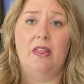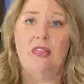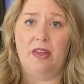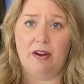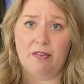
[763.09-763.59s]

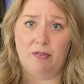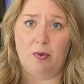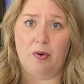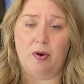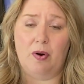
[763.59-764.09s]

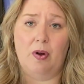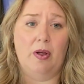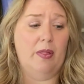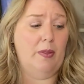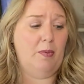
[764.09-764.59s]
Therefore,
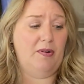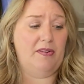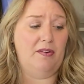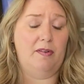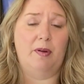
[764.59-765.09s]
the
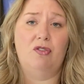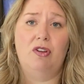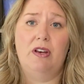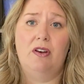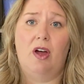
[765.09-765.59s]
person who's been
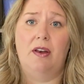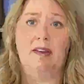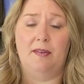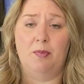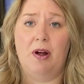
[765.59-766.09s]
cheated on
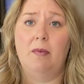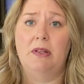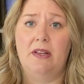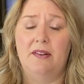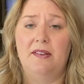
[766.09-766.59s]
is
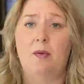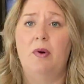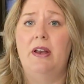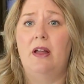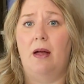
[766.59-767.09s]
probably in some
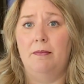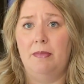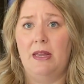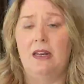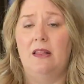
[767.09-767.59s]
way not
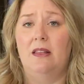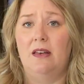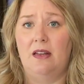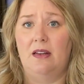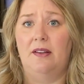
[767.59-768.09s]
meeting the
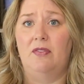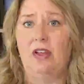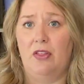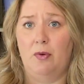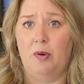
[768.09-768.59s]
needs of
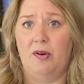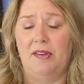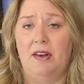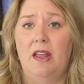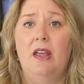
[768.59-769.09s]
the other
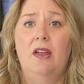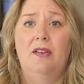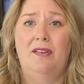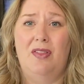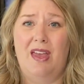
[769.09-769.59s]
person.
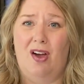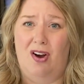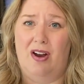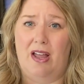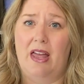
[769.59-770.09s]
So they
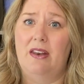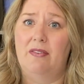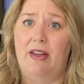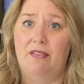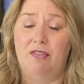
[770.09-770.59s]
are kind
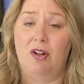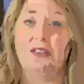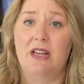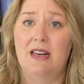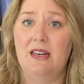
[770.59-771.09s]
of at
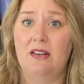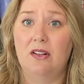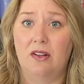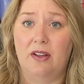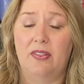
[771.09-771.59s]
fault and need to
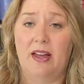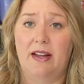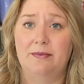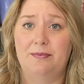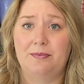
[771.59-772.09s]
look at that.